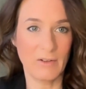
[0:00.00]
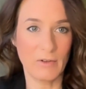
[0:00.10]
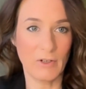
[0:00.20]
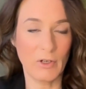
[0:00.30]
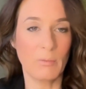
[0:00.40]

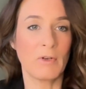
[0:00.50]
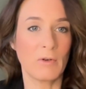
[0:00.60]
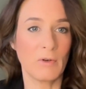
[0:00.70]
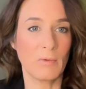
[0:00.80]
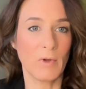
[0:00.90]

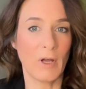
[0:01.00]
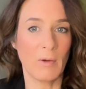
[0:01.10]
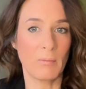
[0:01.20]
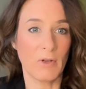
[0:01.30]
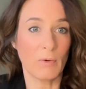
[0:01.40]
human
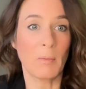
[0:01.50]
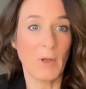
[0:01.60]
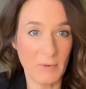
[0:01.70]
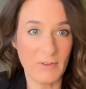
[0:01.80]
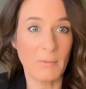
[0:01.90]

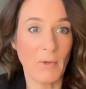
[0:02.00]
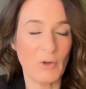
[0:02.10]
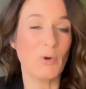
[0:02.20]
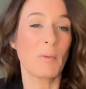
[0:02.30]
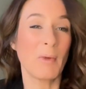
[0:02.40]
microbiome as the
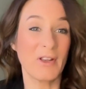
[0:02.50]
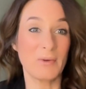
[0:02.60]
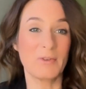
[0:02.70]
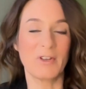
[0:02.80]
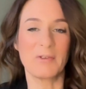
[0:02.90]

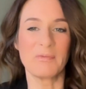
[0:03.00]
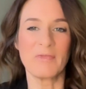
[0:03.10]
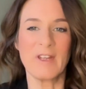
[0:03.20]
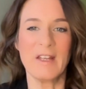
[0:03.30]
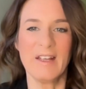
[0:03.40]
microbiota.
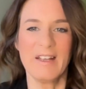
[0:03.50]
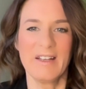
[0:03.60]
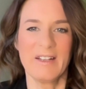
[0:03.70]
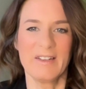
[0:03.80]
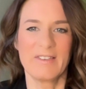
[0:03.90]

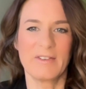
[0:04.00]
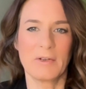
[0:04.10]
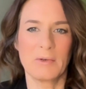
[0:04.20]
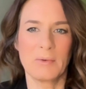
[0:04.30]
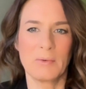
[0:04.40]

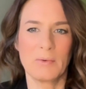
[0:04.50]
So